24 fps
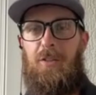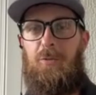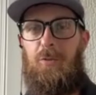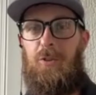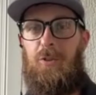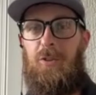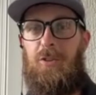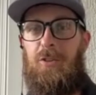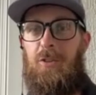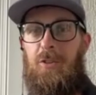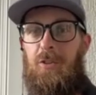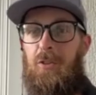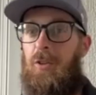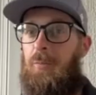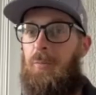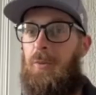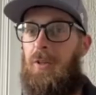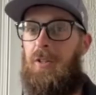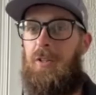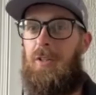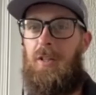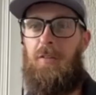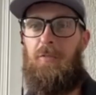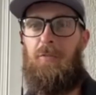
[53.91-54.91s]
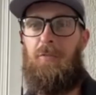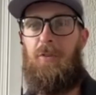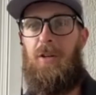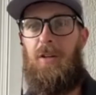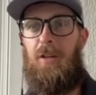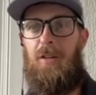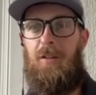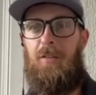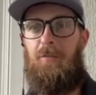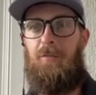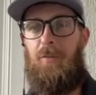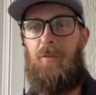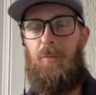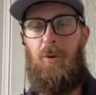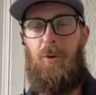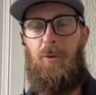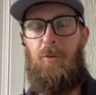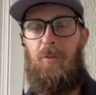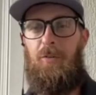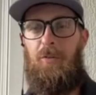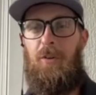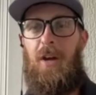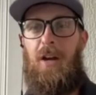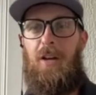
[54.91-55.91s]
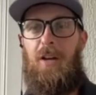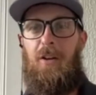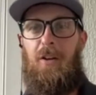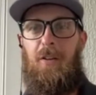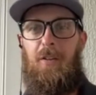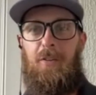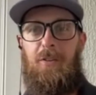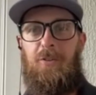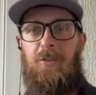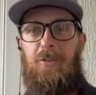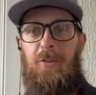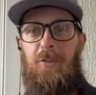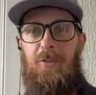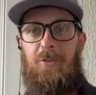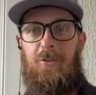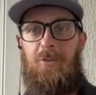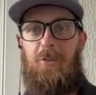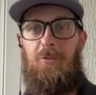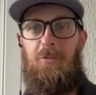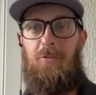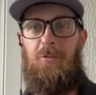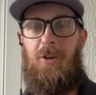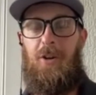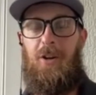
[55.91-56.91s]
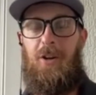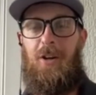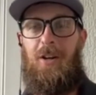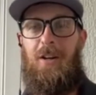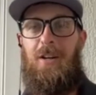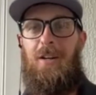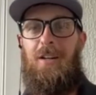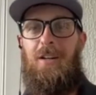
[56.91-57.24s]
which is a little bit different from what we've had on the show so far.